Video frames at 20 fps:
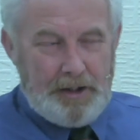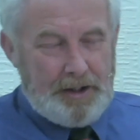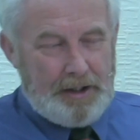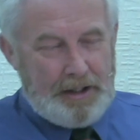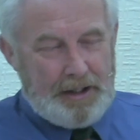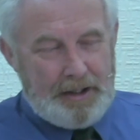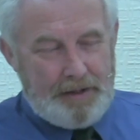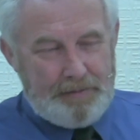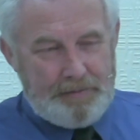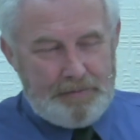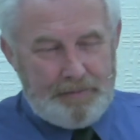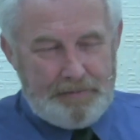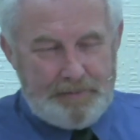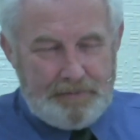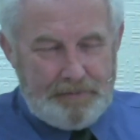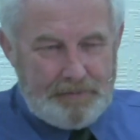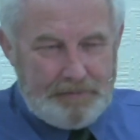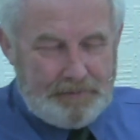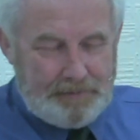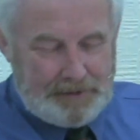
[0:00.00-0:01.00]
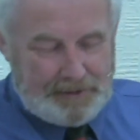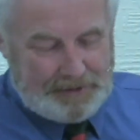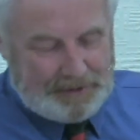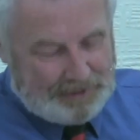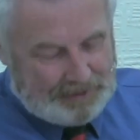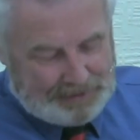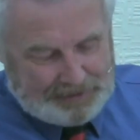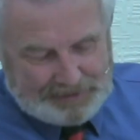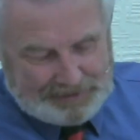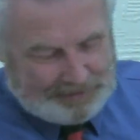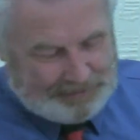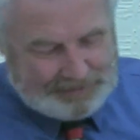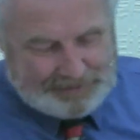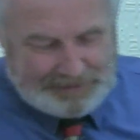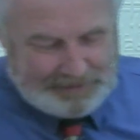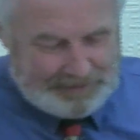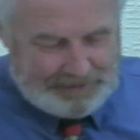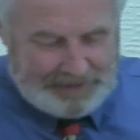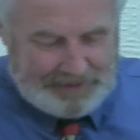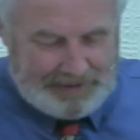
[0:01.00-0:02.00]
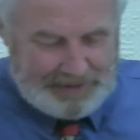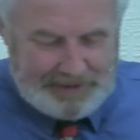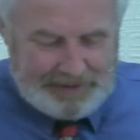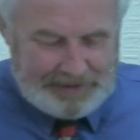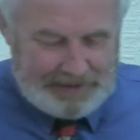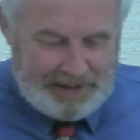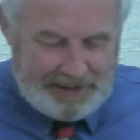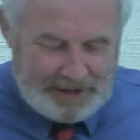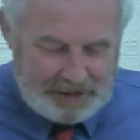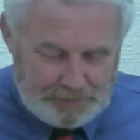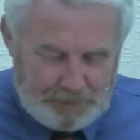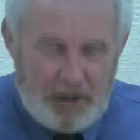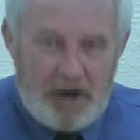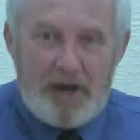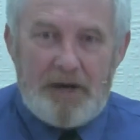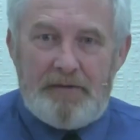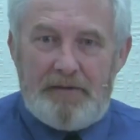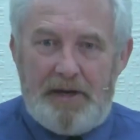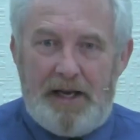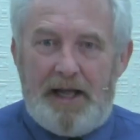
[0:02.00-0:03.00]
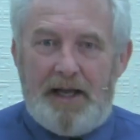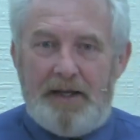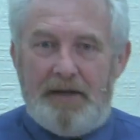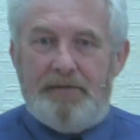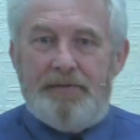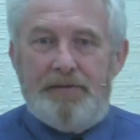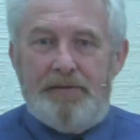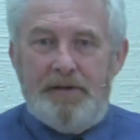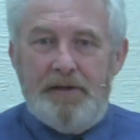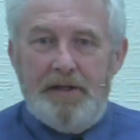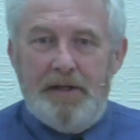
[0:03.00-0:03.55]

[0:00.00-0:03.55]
It is part of life.